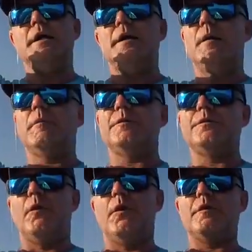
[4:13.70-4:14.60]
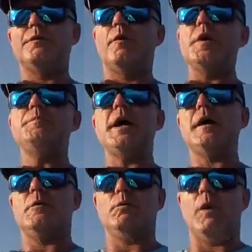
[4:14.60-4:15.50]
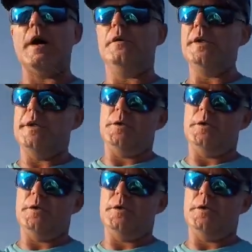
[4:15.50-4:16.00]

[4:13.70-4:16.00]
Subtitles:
number 4 40 pound wire leader,